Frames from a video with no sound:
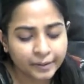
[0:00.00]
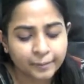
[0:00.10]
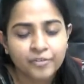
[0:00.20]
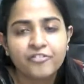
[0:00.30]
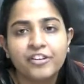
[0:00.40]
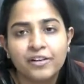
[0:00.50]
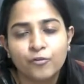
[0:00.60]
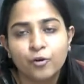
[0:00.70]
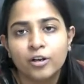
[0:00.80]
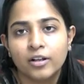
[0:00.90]
we
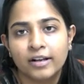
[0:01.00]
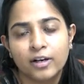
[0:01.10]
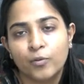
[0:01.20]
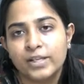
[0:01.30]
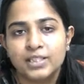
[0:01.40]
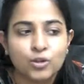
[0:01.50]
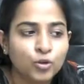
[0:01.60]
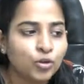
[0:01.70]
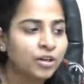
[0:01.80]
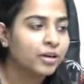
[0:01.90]
would request you
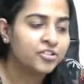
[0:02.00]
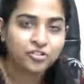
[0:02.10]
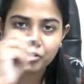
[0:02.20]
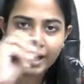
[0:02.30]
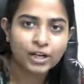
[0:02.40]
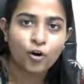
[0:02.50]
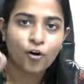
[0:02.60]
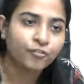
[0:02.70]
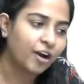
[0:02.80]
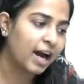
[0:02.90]
to strike off
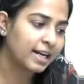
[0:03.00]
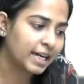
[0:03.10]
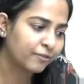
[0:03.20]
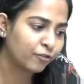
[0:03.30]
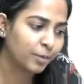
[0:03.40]
our name from the